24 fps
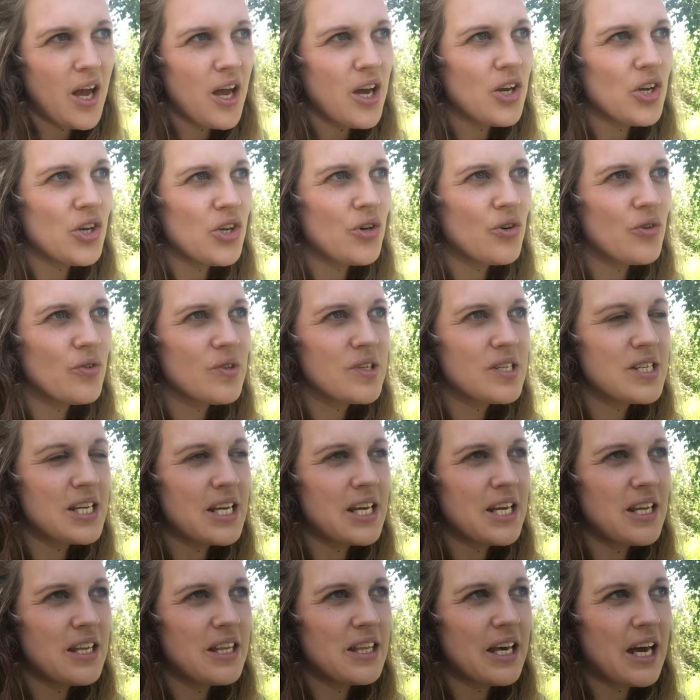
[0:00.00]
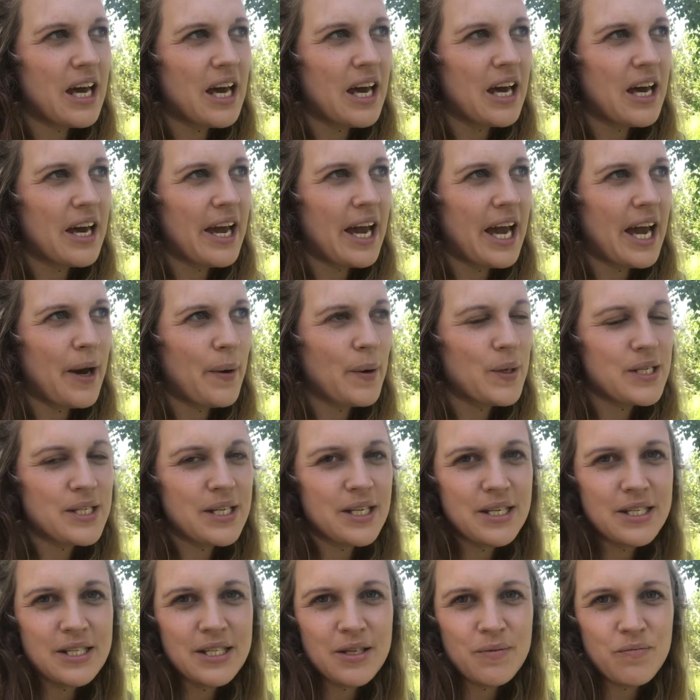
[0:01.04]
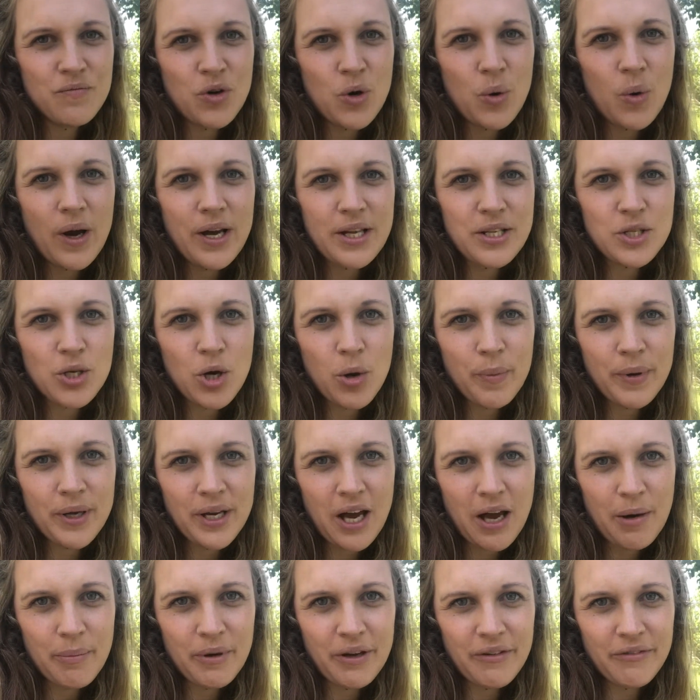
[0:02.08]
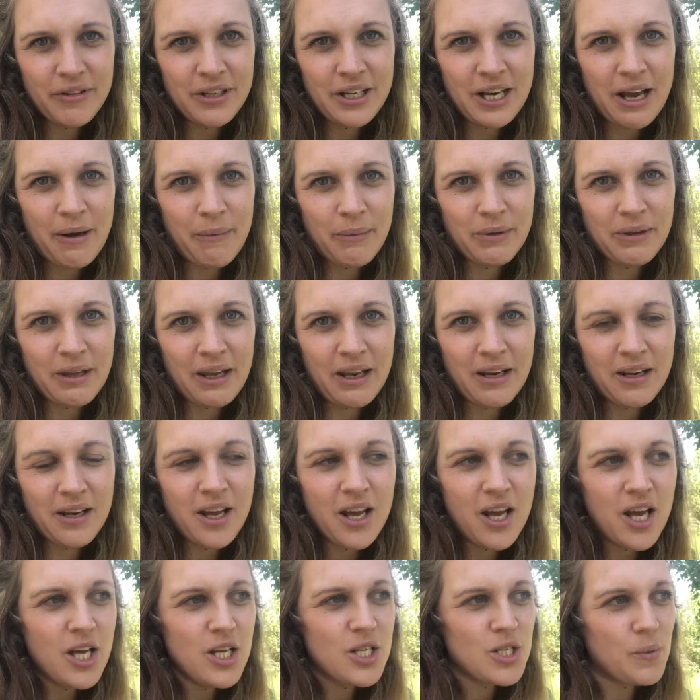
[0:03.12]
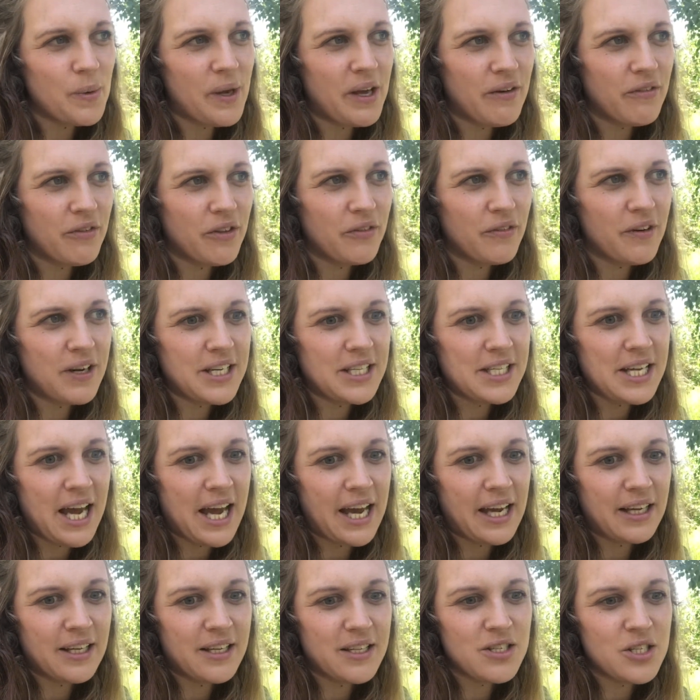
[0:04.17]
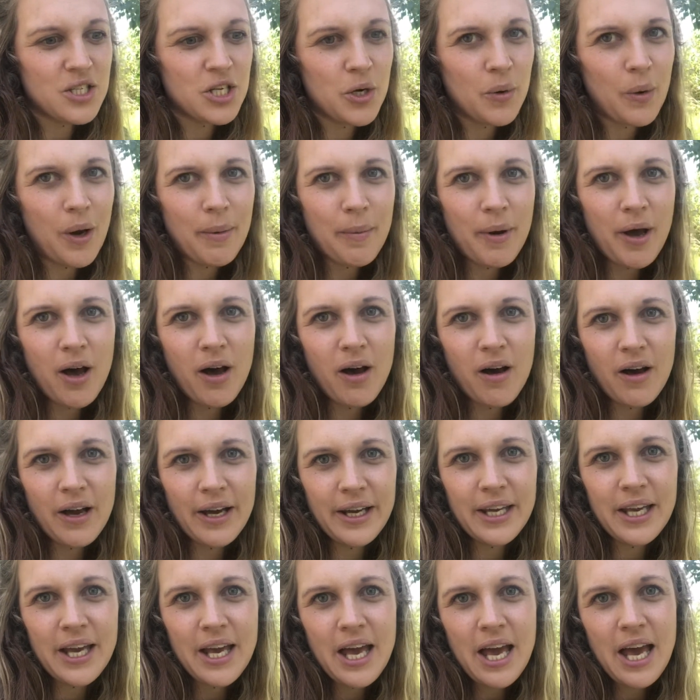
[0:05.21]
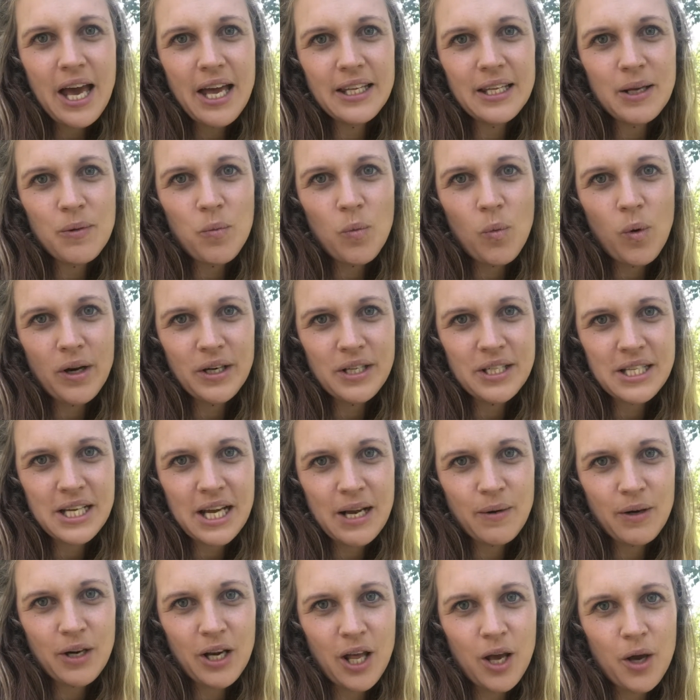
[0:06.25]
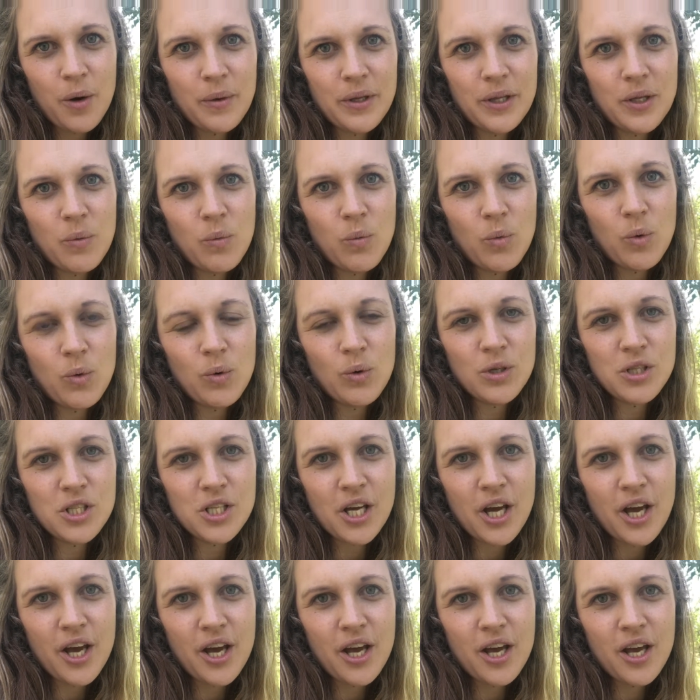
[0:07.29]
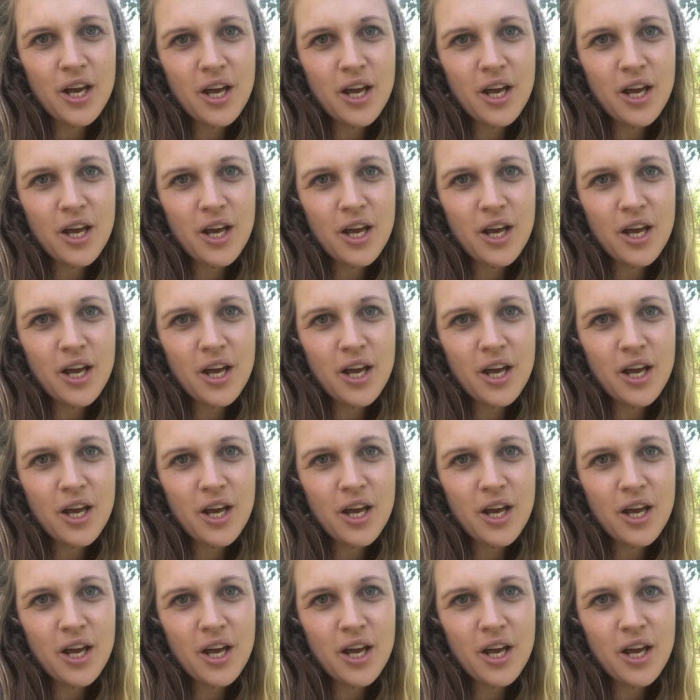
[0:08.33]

you'll see that our system requires topping up every now and then. So we have three tanks, two up high and then one down low, and the water